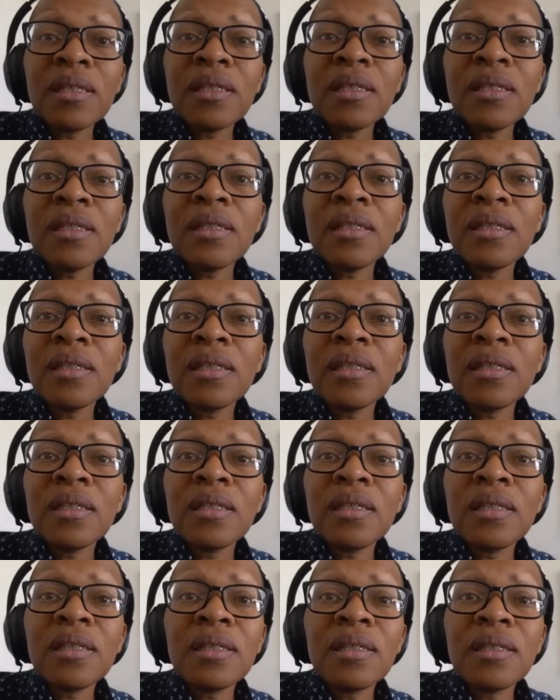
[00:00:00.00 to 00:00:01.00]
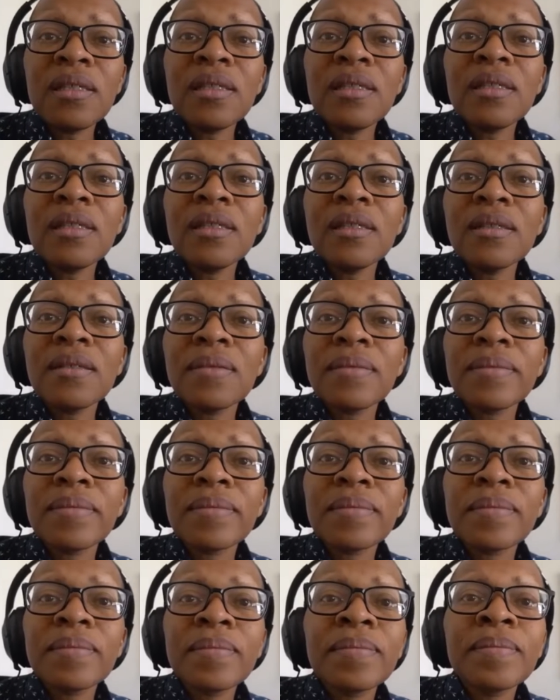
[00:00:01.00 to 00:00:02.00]

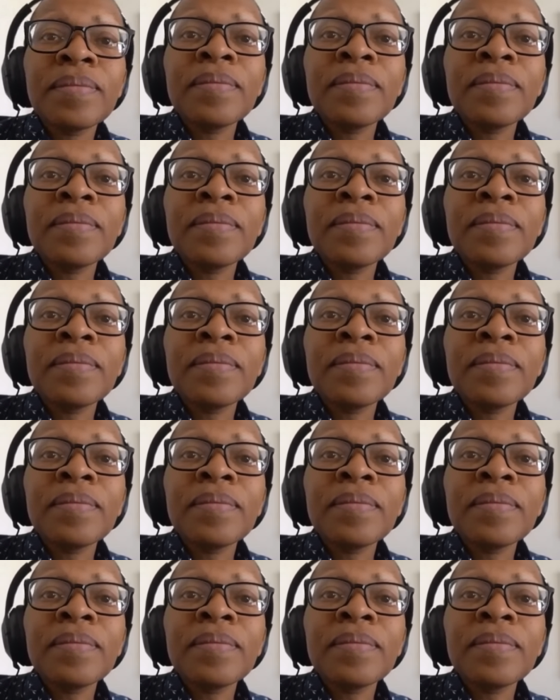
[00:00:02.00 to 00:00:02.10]
Nothing is said.